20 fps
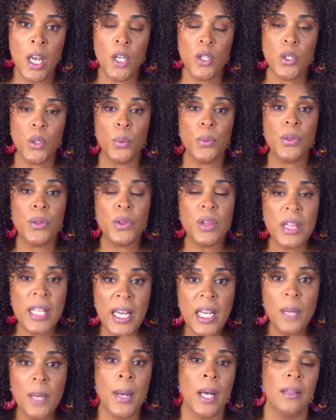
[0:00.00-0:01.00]
So
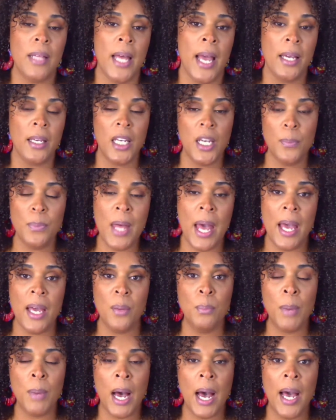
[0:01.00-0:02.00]
think about that. Keep that
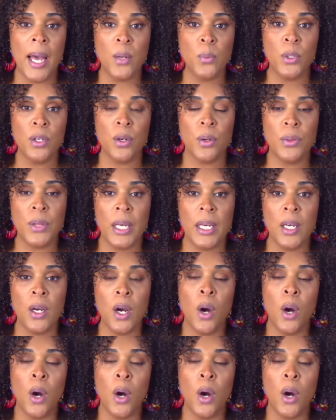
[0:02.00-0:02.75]
in mind when you're thinking,